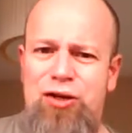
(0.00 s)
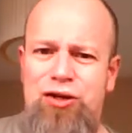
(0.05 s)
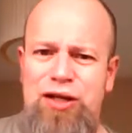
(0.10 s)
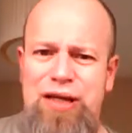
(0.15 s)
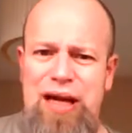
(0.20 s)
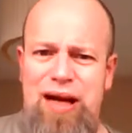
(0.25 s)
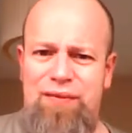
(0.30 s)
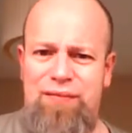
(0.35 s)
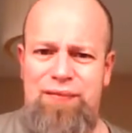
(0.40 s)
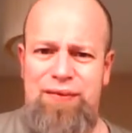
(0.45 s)
I
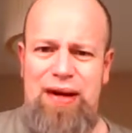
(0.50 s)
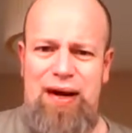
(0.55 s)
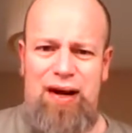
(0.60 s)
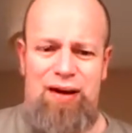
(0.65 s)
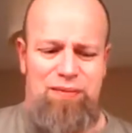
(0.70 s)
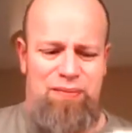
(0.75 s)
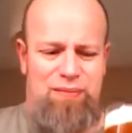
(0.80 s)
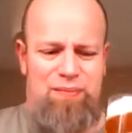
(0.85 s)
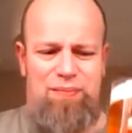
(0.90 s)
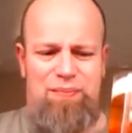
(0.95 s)
usually
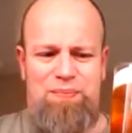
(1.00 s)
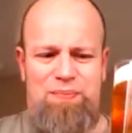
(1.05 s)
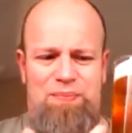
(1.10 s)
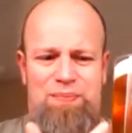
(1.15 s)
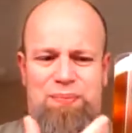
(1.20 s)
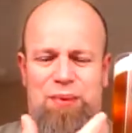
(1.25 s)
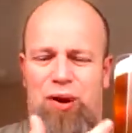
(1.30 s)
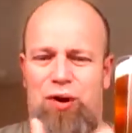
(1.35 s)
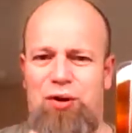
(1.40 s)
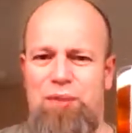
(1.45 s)
have you know
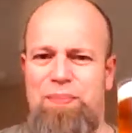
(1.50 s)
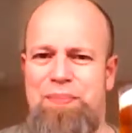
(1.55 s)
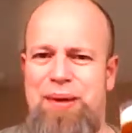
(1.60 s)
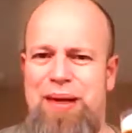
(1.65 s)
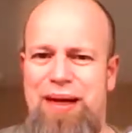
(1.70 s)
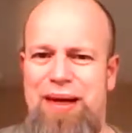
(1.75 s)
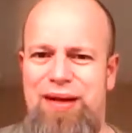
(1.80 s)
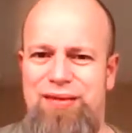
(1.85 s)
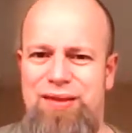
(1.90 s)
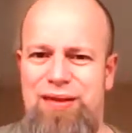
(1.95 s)

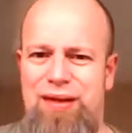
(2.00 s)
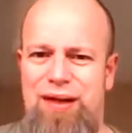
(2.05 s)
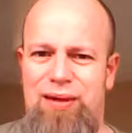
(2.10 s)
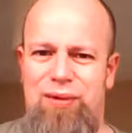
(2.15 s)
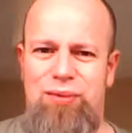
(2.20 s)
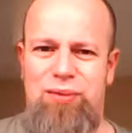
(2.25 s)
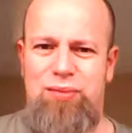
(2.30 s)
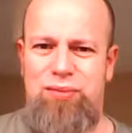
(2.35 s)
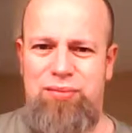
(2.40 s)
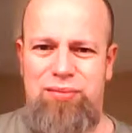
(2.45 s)
blonde
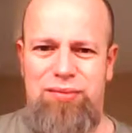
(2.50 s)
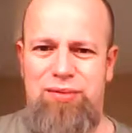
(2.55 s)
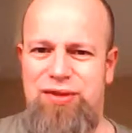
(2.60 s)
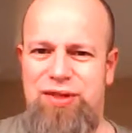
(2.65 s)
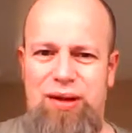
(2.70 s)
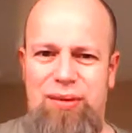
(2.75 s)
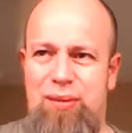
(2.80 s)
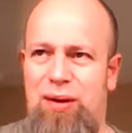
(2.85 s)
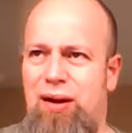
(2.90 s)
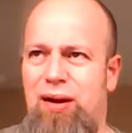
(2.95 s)
beers, you know, or
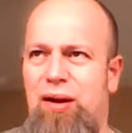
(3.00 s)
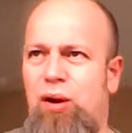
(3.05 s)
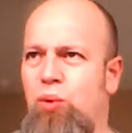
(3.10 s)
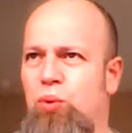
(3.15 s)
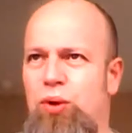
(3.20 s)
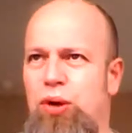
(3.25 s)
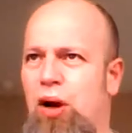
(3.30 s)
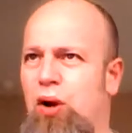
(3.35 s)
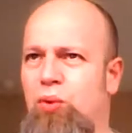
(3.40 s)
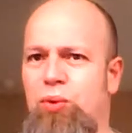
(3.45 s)
something
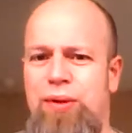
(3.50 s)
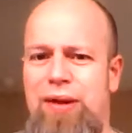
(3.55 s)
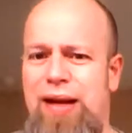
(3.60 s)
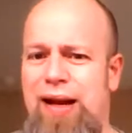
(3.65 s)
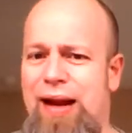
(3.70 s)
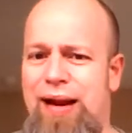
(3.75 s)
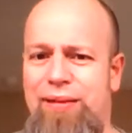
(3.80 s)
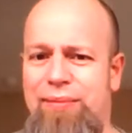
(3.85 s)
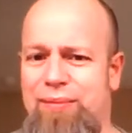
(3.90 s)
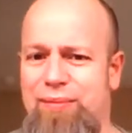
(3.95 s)
like old
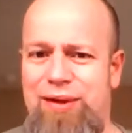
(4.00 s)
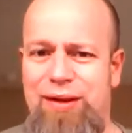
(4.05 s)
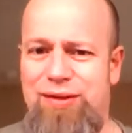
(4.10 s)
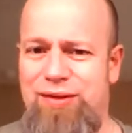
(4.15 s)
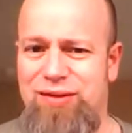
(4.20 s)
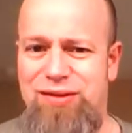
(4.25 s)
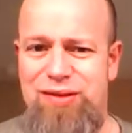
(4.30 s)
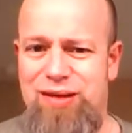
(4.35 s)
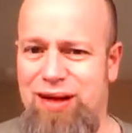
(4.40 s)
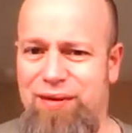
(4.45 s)
golden
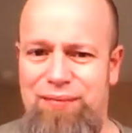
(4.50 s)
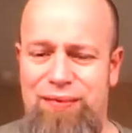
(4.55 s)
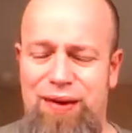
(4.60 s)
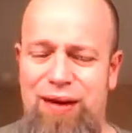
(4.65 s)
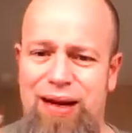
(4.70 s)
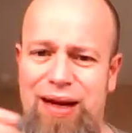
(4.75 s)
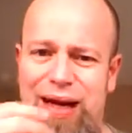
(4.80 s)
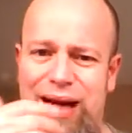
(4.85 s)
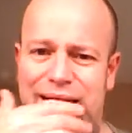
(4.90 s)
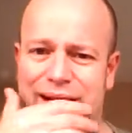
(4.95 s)
hen and
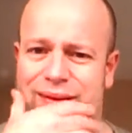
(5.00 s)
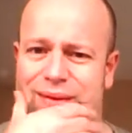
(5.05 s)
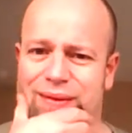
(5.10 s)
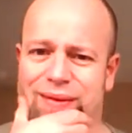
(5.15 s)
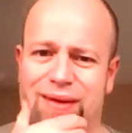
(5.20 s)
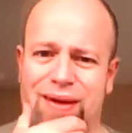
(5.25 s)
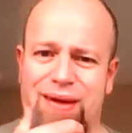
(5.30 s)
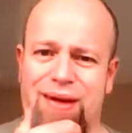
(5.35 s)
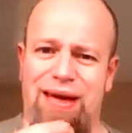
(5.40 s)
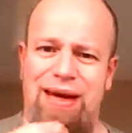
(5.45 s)
stuff like
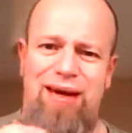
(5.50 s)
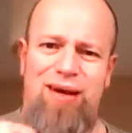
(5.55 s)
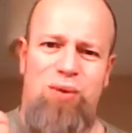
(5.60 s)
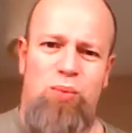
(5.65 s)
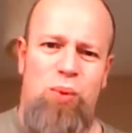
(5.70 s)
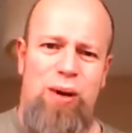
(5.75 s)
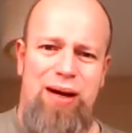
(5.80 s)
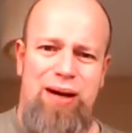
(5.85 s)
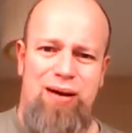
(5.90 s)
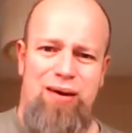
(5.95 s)
that. And
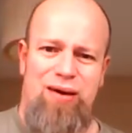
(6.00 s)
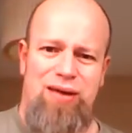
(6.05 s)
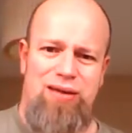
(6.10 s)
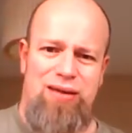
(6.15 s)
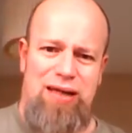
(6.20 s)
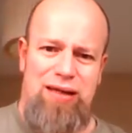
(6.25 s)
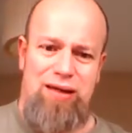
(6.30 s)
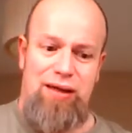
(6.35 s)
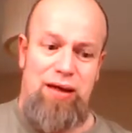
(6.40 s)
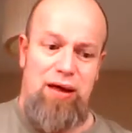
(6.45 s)
in the
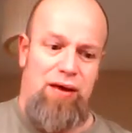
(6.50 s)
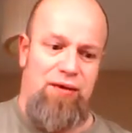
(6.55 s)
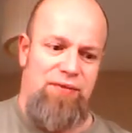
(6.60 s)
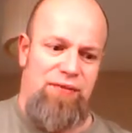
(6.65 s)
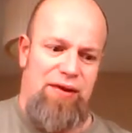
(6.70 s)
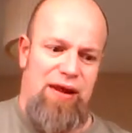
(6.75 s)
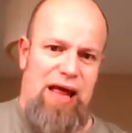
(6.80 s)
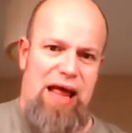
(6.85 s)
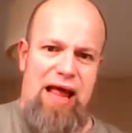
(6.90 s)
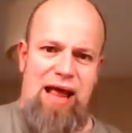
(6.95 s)
winter, I tend to
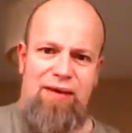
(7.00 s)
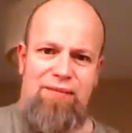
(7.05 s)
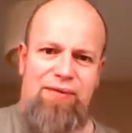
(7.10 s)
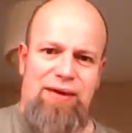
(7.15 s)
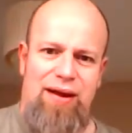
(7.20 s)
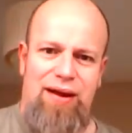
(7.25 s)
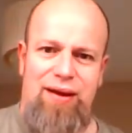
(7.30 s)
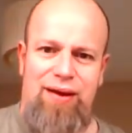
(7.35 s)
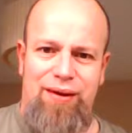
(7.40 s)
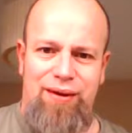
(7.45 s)
go for the
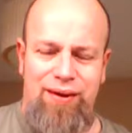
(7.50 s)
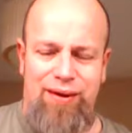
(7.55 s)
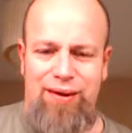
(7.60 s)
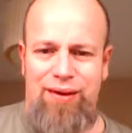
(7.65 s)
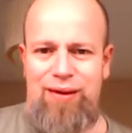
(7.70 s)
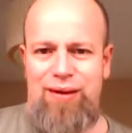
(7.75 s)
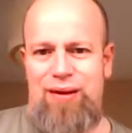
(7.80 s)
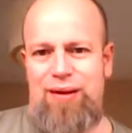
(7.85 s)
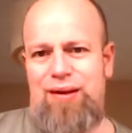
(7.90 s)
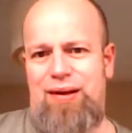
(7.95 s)
heavier,
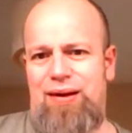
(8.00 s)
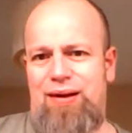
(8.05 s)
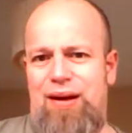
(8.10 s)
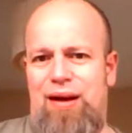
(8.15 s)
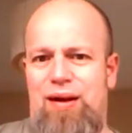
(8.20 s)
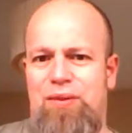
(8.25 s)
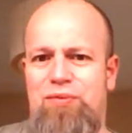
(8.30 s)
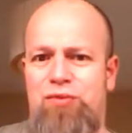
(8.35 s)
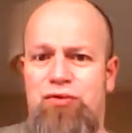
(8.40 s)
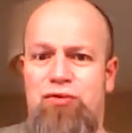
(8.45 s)

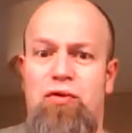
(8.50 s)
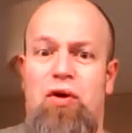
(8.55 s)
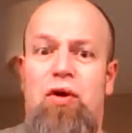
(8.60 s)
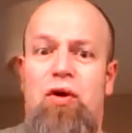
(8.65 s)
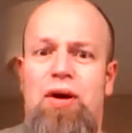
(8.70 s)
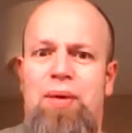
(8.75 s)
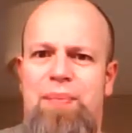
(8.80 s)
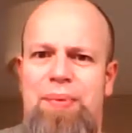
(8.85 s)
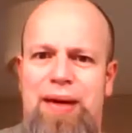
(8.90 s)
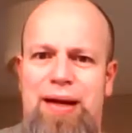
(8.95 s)
uh,
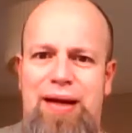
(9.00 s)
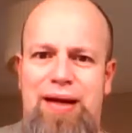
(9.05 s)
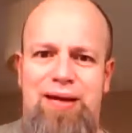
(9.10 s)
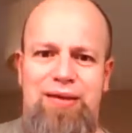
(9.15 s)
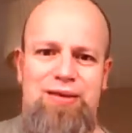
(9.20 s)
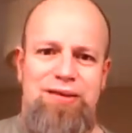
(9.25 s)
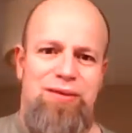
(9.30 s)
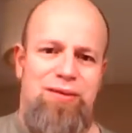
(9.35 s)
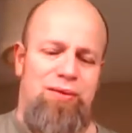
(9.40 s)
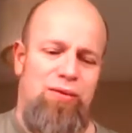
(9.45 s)
stronger
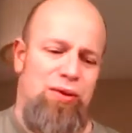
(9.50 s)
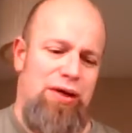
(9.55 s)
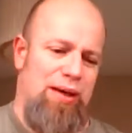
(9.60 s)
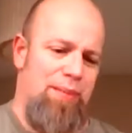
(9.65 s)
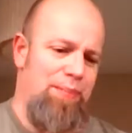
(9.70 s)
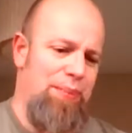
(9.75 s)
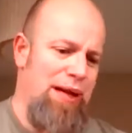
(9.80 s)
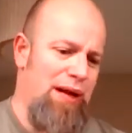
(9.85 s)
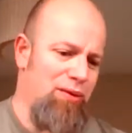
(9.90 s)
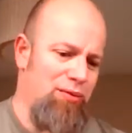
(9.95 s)
beers,
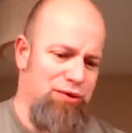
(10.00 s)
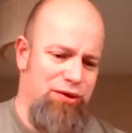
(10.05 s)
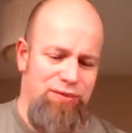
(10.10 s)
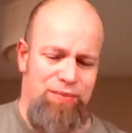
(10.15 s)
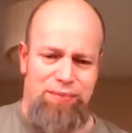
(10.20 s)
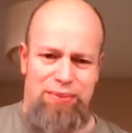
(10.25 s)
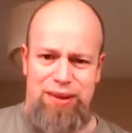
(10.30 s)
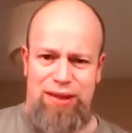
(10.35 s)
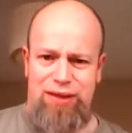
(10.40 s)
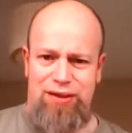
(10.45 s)
or your
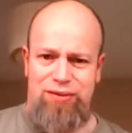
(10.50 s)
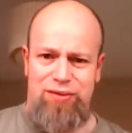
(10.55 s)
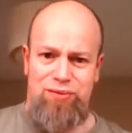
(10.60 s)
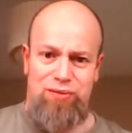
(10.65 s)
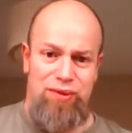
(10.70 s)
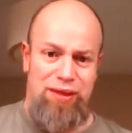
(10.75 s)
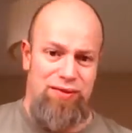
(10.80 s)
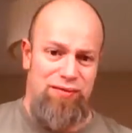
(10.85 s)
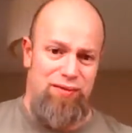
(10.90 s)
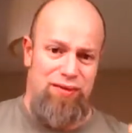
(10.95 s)
Belgian
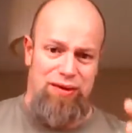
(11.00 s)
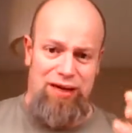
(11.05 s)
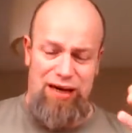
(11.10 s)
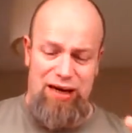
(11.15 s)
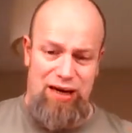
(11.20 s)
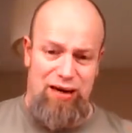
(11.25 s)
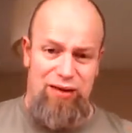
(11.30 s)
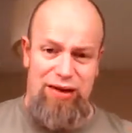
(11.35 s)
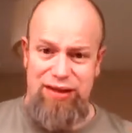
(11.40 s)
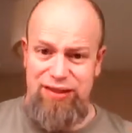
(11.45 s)
beers, or
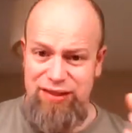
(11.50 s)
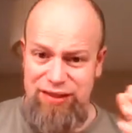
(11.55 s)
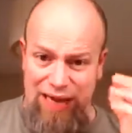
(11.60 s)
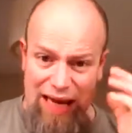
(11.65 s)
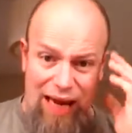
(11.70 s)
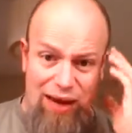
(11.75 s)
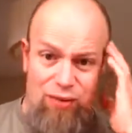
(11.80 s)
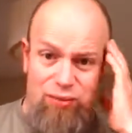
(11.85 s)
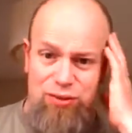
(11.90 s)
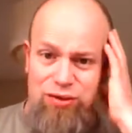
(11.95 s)
even you know
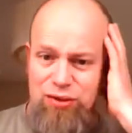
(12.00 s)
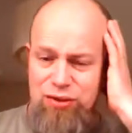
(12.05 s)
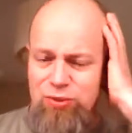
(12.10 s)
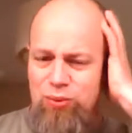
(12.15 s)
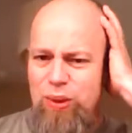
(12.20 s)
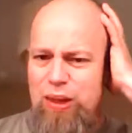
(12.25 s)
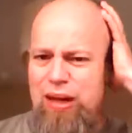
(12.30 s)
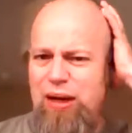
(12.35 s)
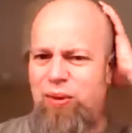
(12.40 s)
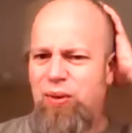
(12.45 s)
your
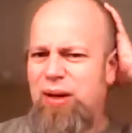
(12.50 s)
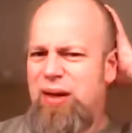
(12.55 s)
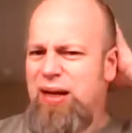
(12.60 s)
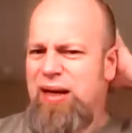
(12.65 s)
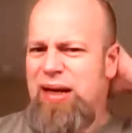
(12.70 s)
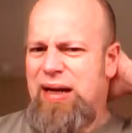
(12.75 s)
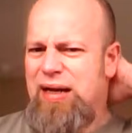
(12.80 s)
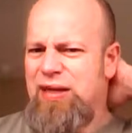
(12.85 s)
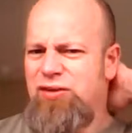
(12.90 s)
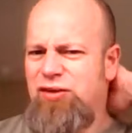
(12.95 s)
stouts as
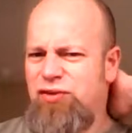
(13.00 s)
well.